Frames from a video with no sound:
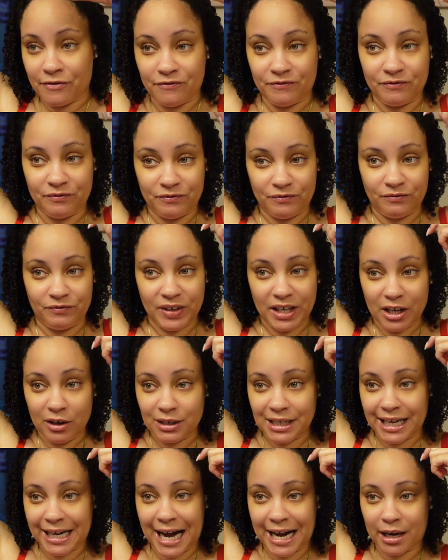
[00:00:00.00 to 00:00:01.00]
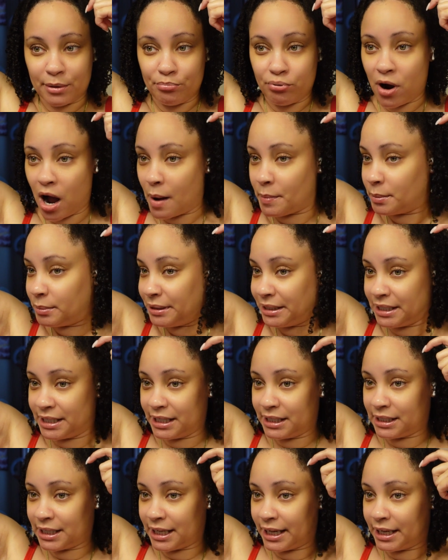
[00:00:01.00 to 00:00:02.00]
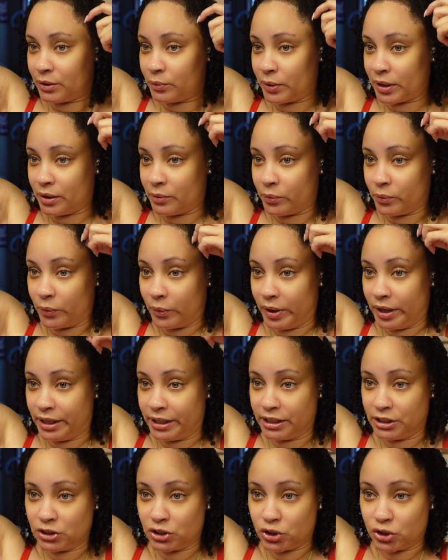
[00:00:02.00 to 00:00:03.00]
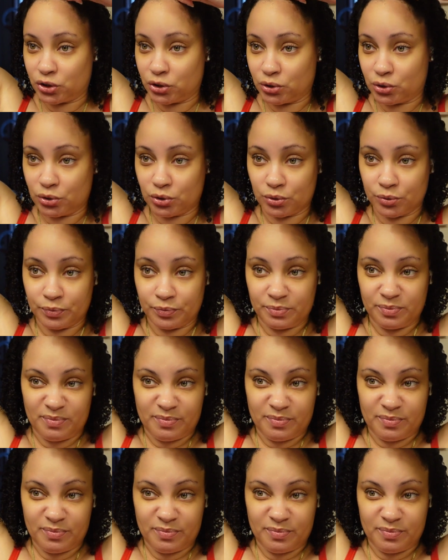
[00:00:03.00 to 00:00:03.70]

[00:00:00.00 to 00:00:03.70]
feel like I can probably get like what, 1, 2,